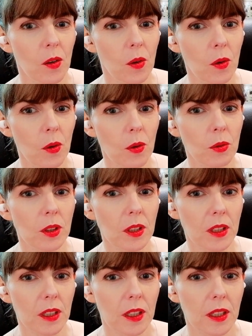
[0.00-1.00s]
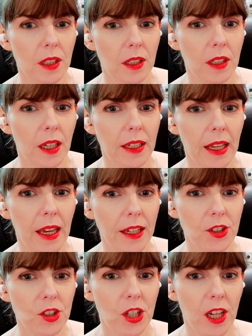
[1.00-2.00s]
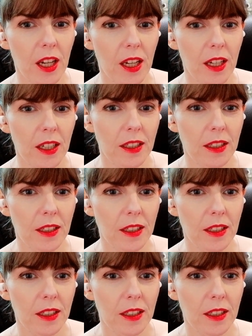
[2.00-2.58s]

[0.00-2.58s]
Ooh, look. Dropo, an egg chair.